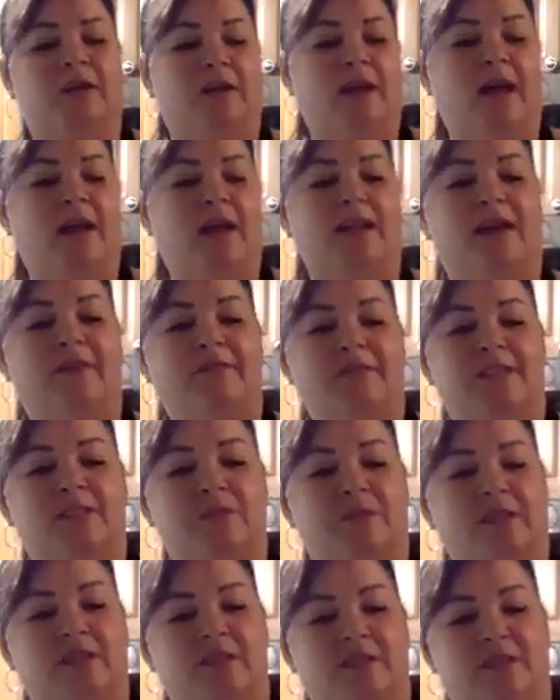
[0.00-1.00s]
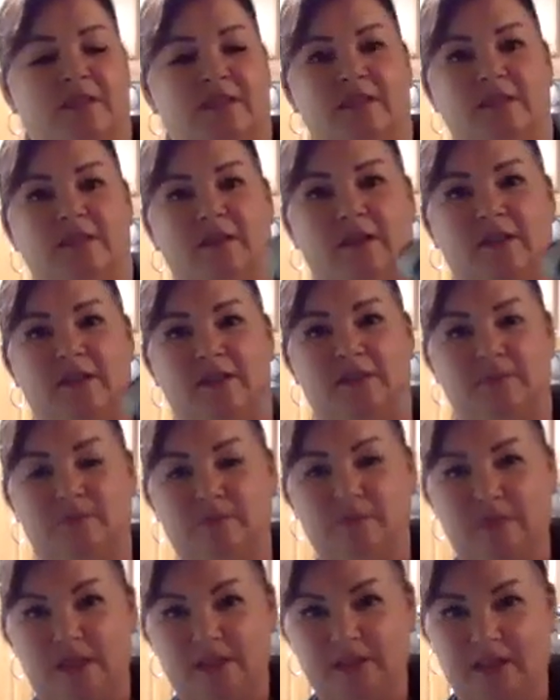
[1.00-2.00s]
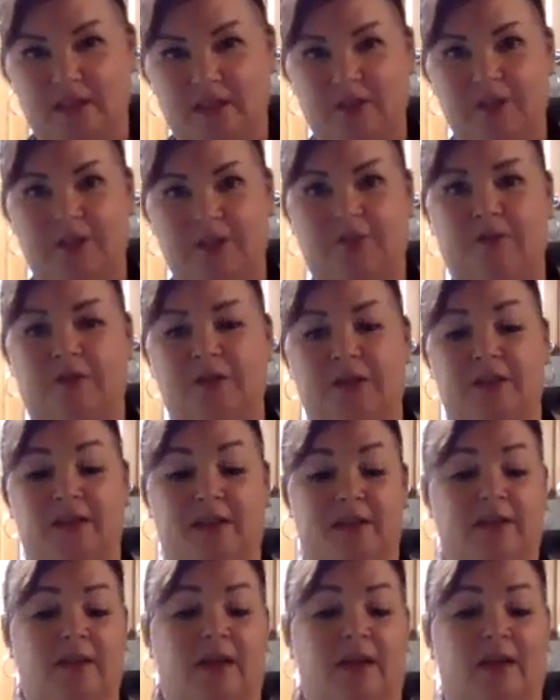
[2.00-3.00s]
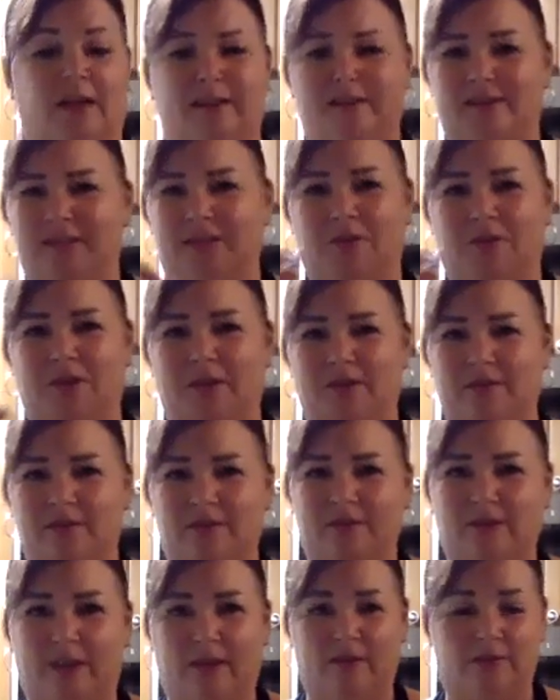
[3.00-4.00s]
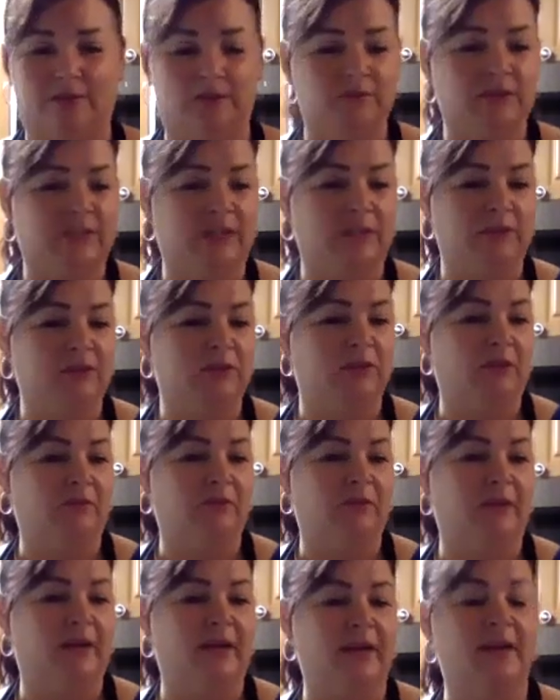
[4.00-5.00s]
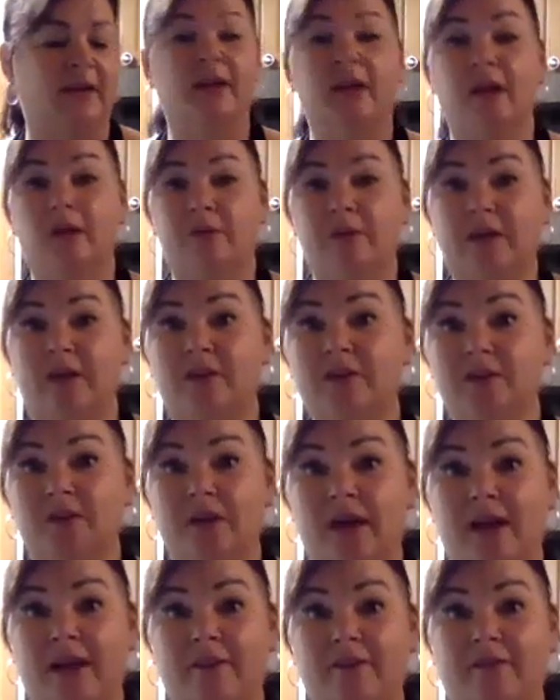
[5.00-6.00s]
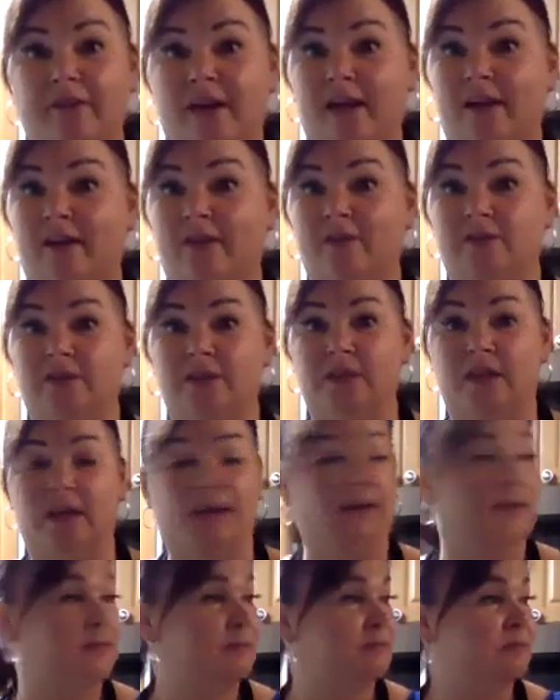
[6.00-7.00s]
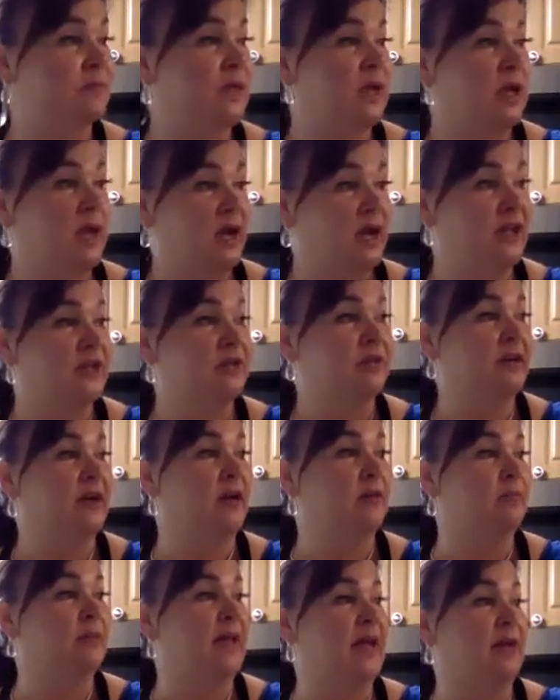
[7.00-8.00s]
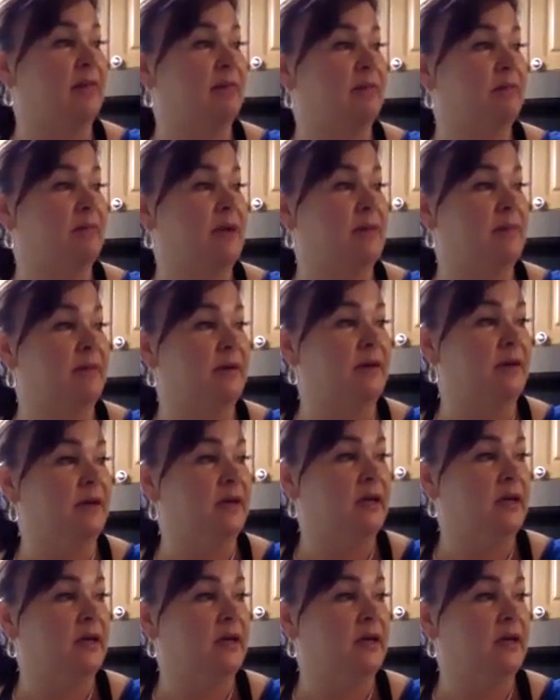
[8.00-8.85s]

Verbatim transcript: I love this because sea salt is much healthier for you than uh, you know a ground table salt variety. We also have ground um, unground black pepper,